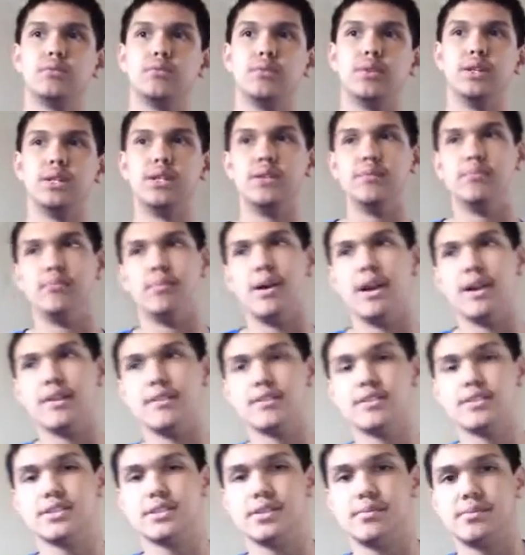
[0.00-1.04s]
William
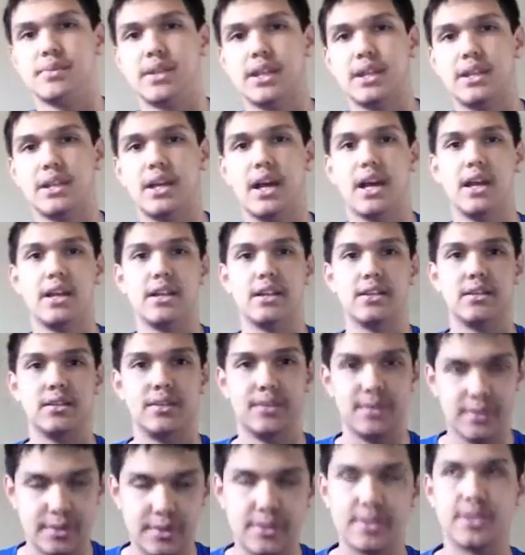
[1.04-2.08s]
Byron or something got
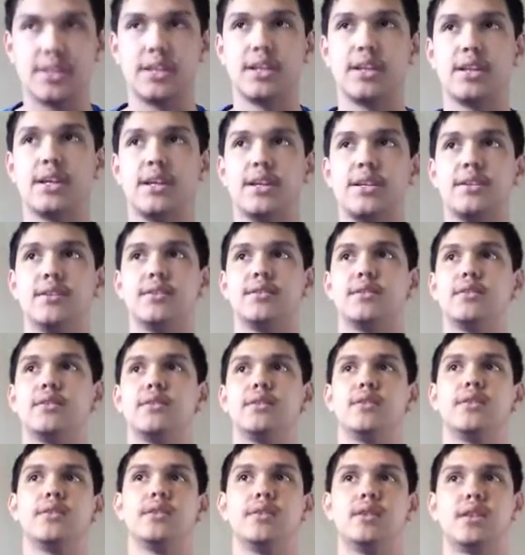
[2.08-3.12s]
loose, and
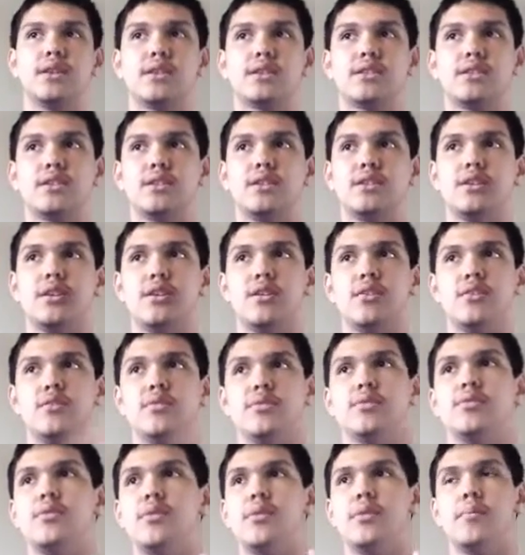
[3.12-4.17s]
next thing you know,
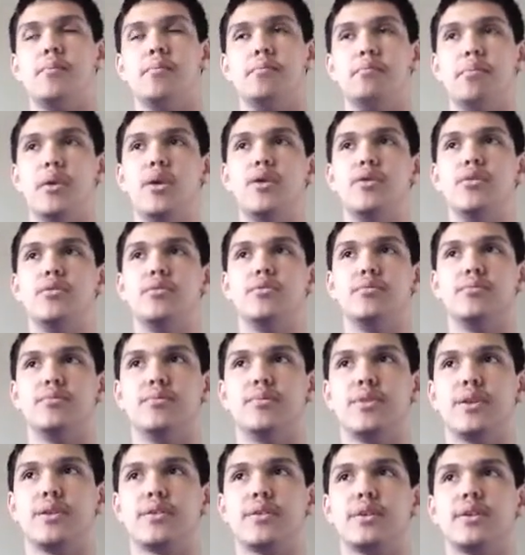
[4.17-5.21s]

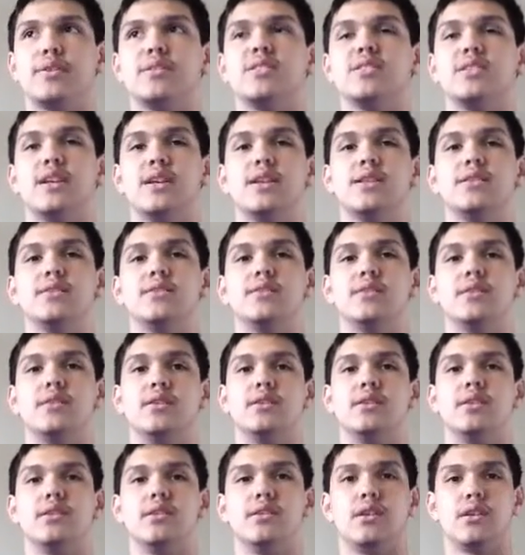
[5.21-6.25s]
boom, there we go. And then
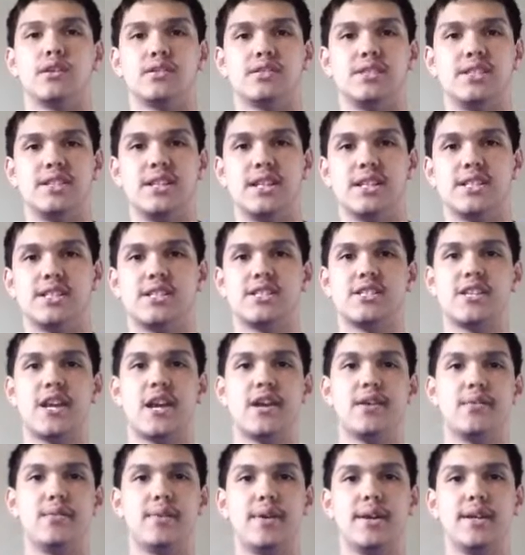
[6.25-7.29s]
Larson gets
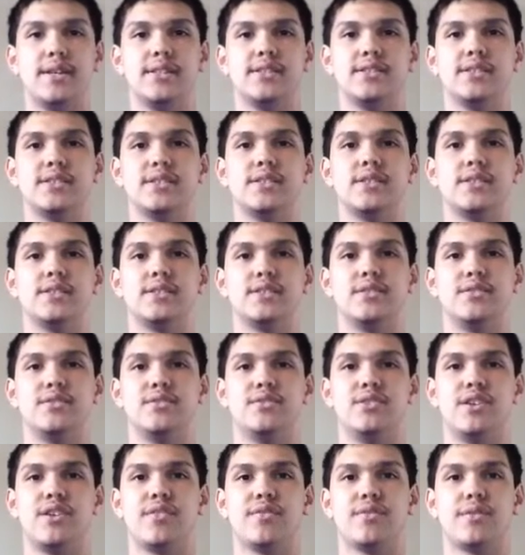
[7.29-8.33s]
sideways, and then
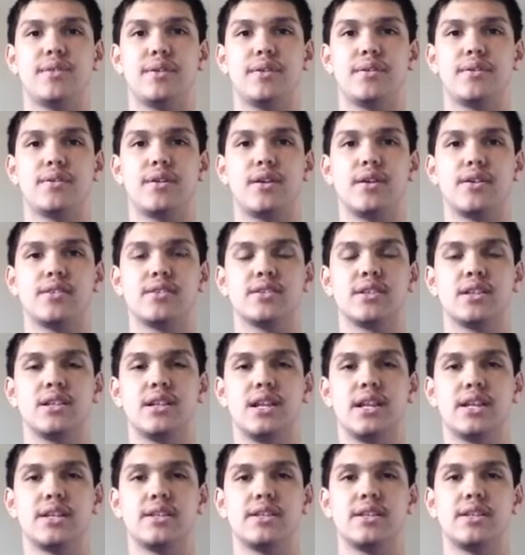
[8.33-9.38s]
Jeffrey Earnhardt's
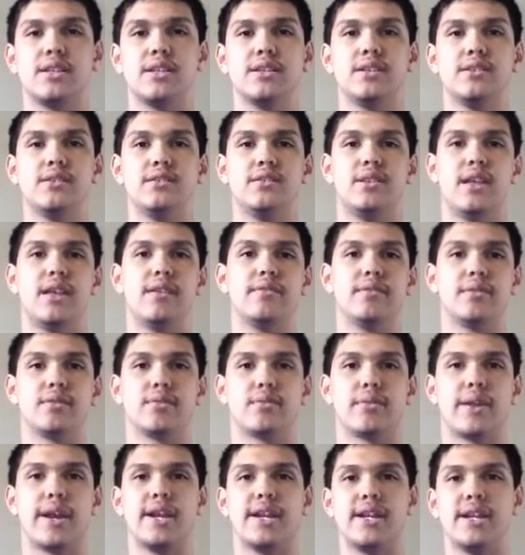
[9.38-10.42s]
collected, David
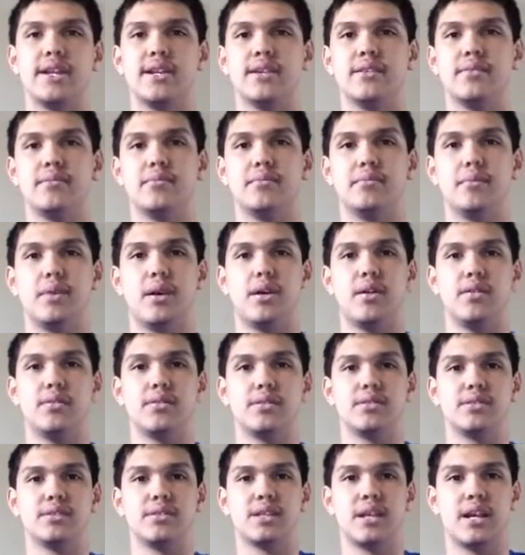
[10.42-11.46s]
Reagan, all
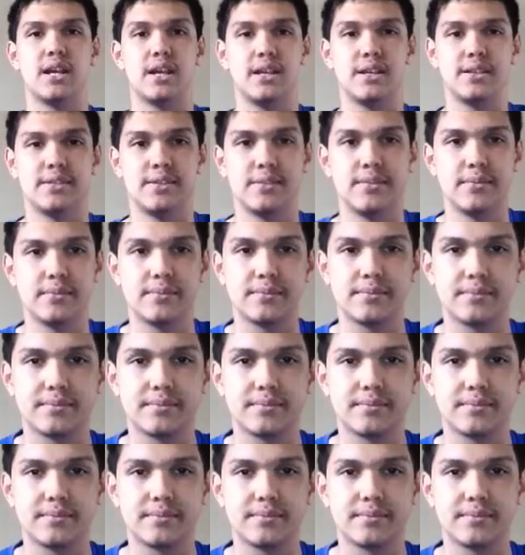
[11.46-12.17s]
those guys.